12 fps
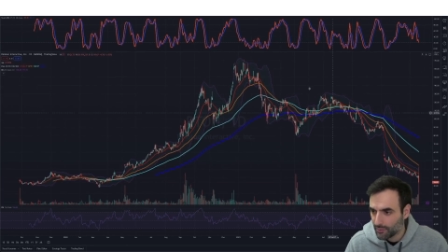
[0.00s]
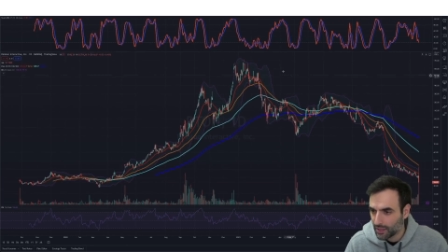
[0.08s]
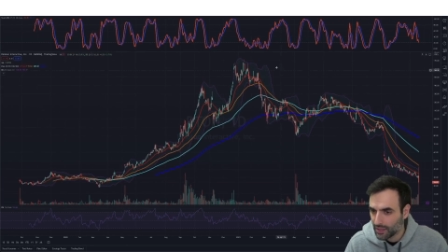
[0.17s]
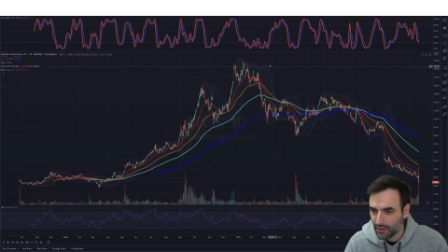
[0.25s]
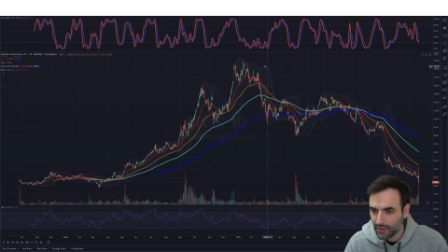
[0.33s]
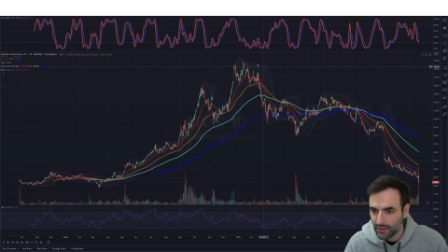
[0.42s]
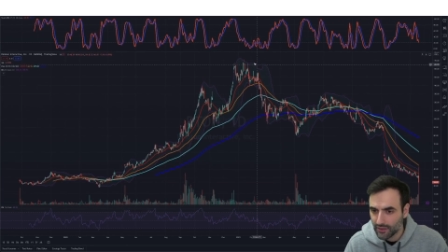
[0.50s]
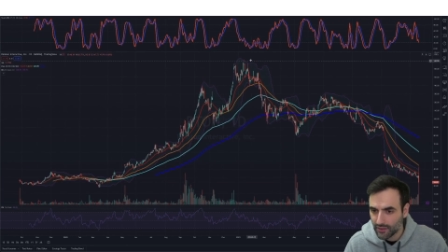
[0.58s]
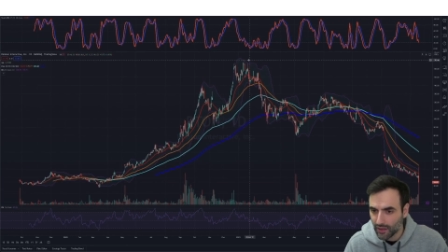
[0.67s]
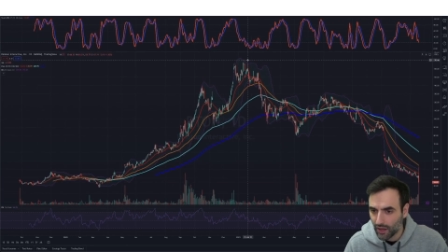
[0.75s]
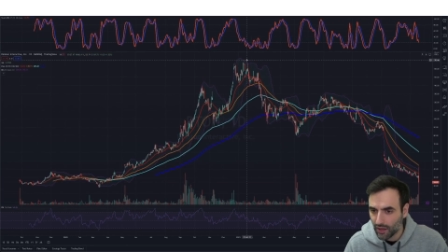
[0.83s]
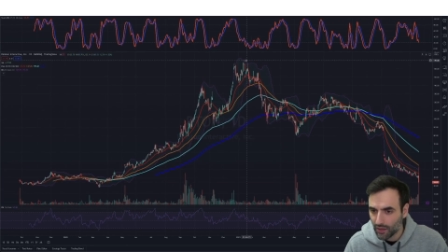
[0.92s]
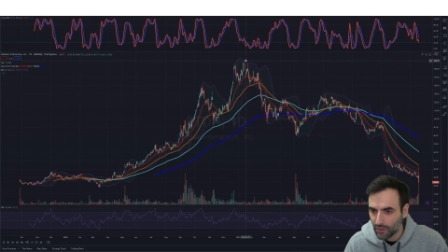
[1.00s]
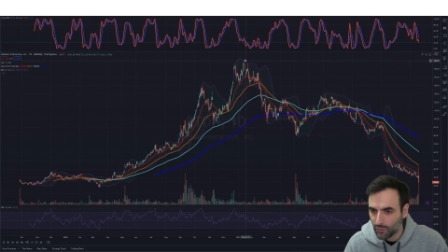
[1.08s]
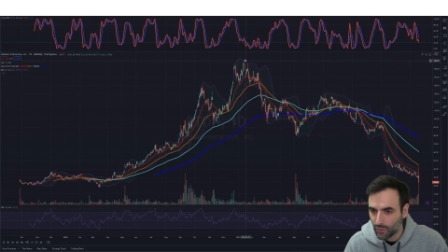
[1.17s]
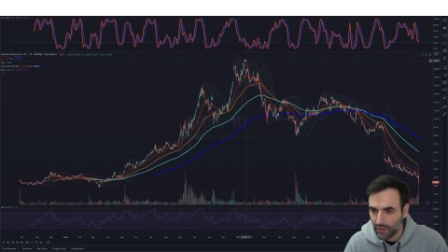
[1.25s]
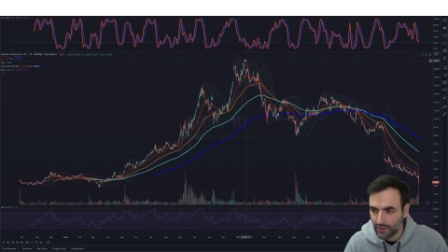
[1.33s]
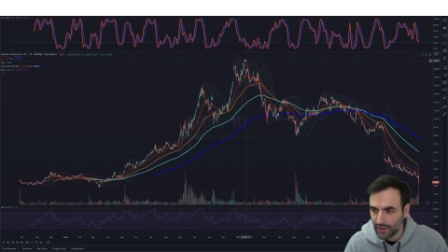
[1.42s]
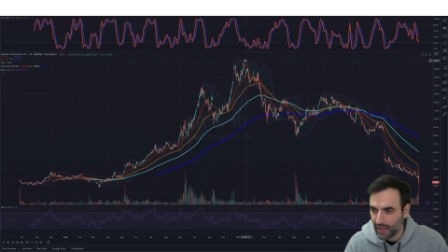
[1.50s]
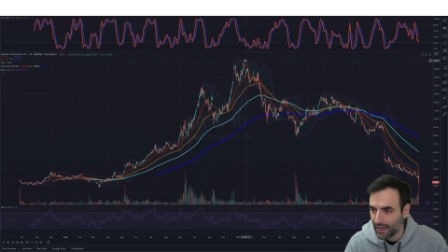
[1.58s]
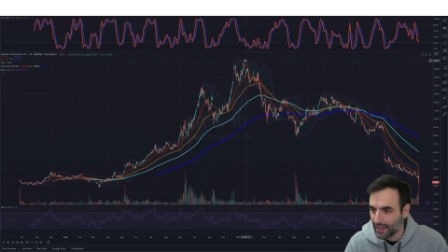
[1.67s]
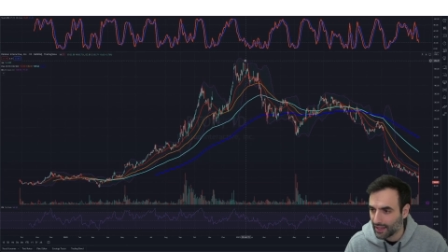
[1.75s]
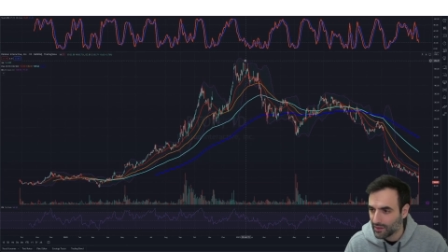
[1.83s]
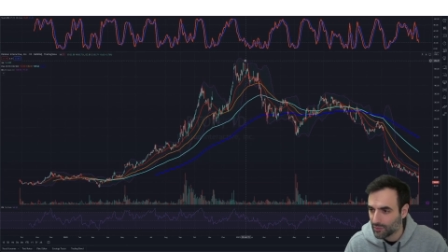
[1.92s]
I mean, this stock was
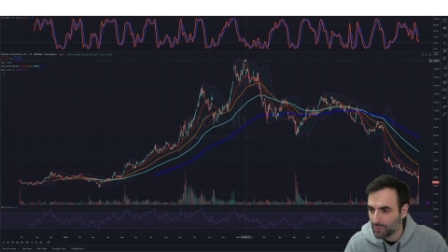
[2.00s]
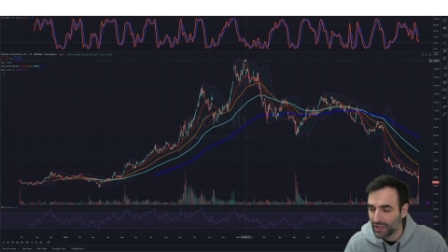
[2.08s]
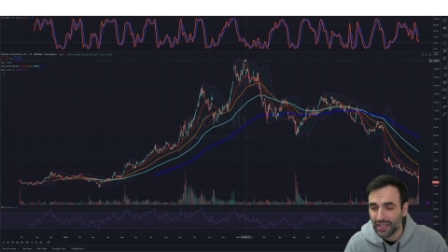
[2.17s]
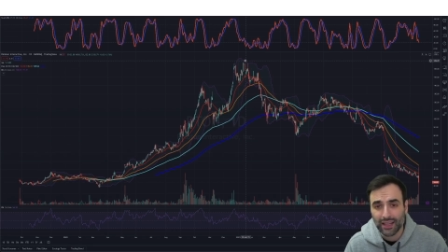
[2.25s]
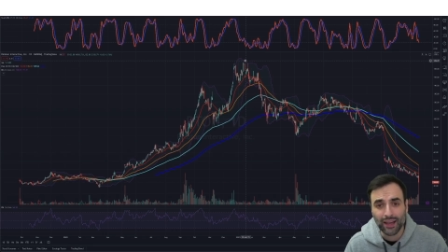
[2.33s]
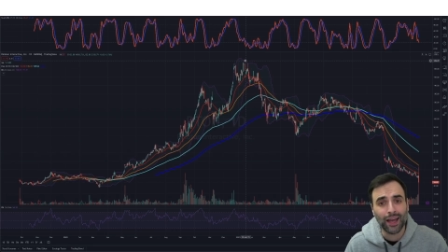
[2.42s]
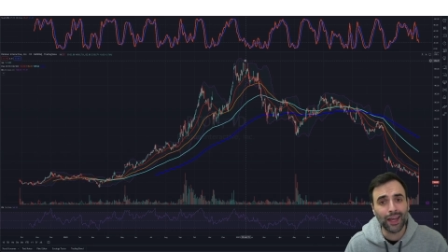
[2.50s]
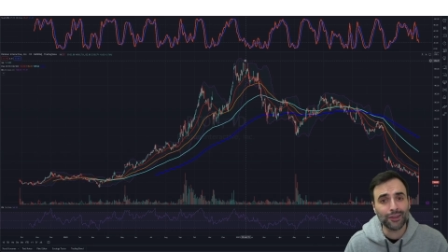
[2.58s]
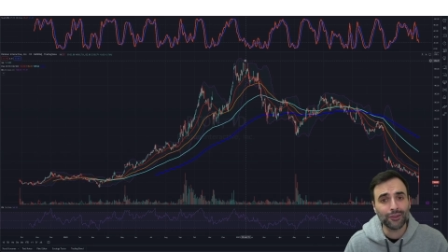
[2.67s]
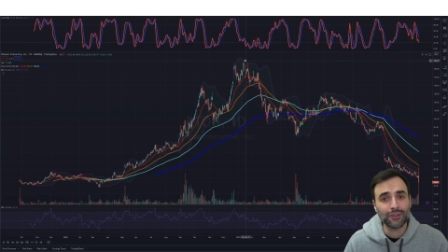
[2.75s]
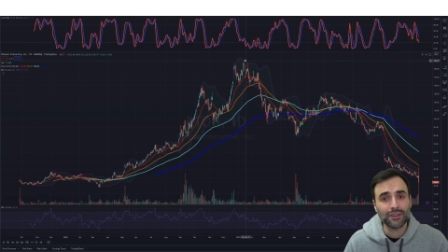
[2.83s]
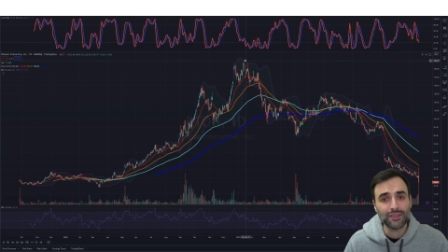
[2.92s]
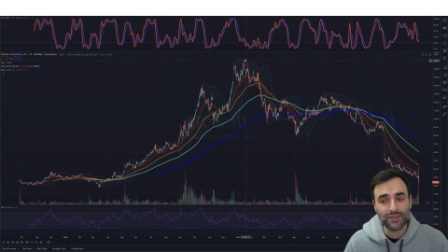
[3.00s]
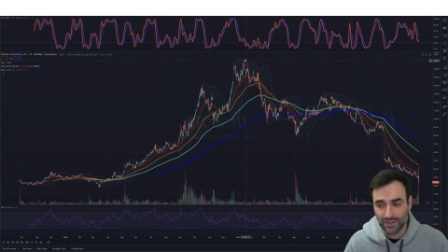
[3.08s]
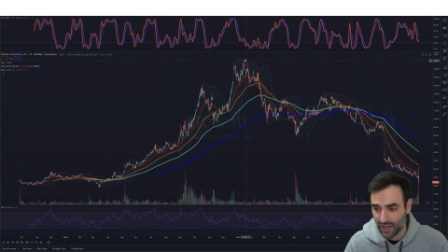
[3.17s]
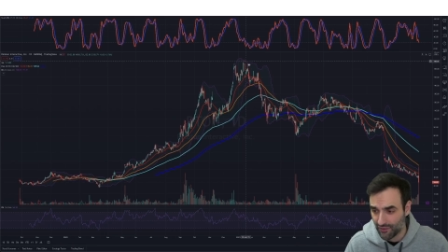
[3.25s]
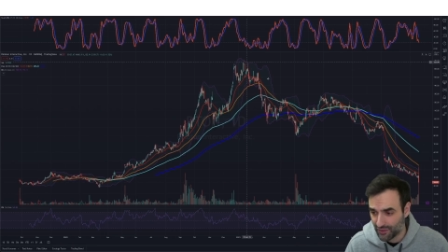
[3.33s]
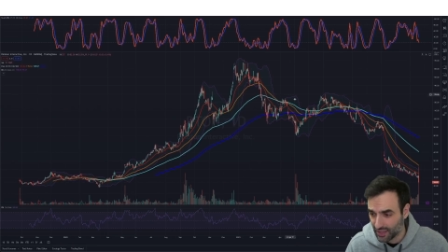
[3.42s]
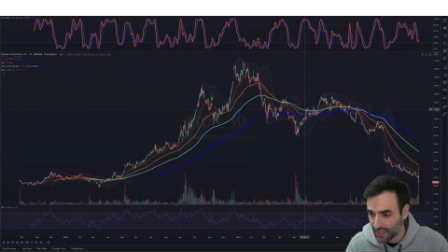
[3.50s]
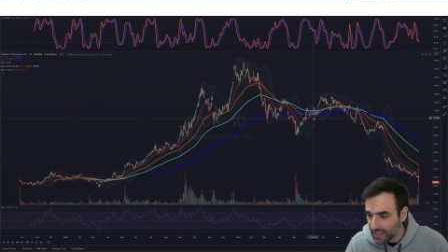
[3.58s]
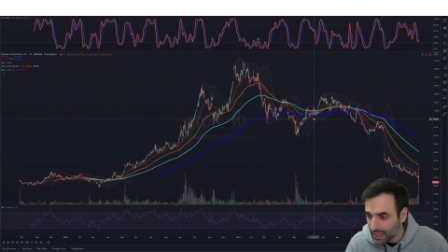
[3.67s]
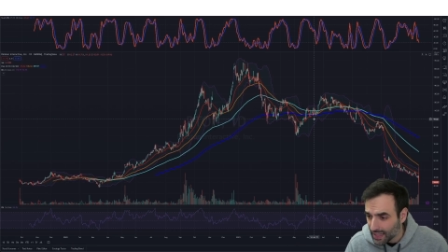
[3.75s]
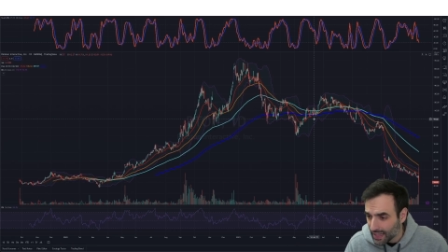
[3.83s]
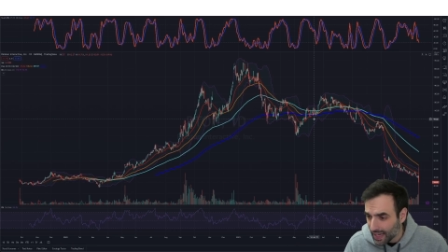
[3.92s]
at its peak
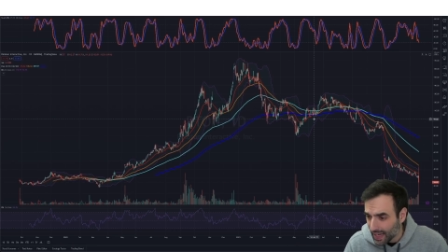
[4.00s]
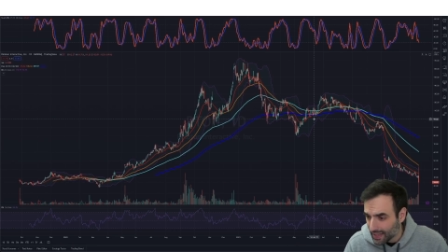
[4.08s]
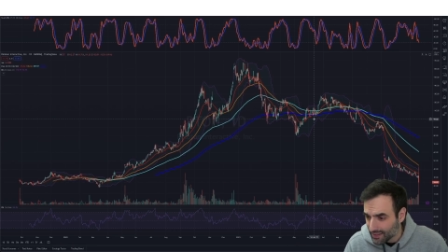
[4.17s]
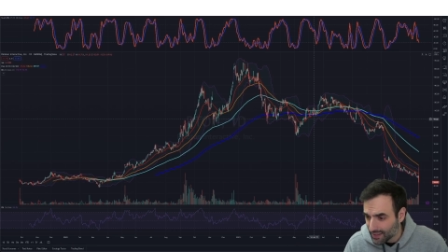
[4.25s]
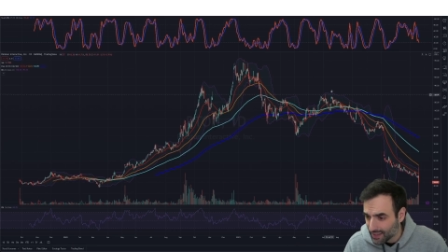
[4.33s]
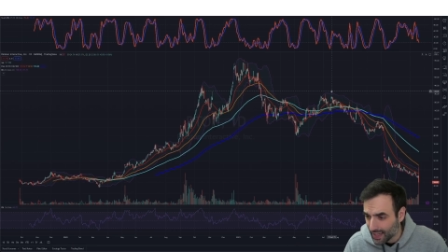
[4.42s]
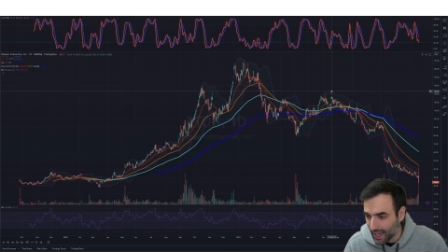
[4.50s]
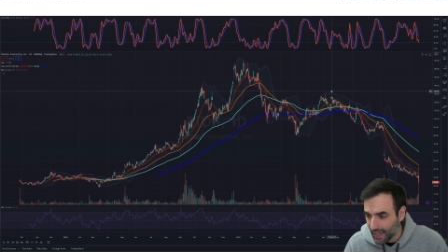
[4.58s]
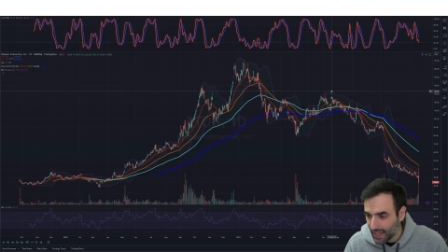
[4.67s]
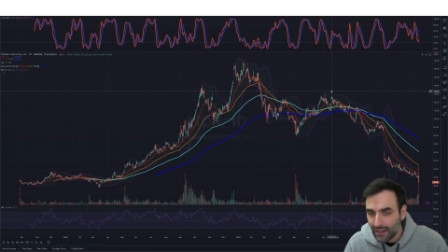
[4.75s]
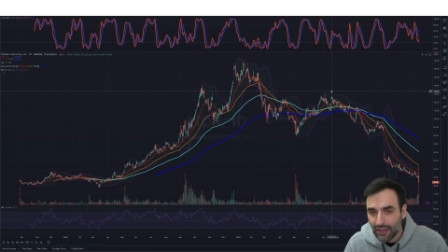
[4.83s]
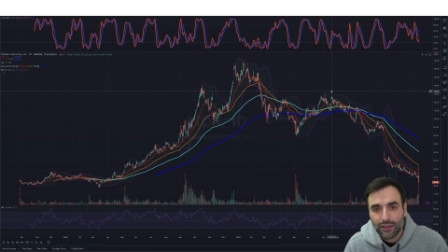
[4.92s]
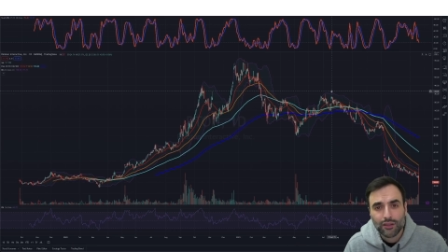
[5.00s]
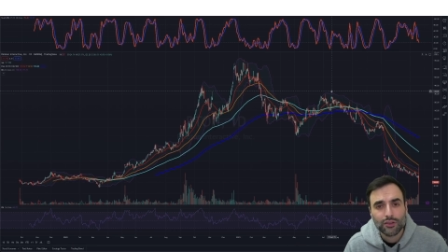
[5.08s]
170 and today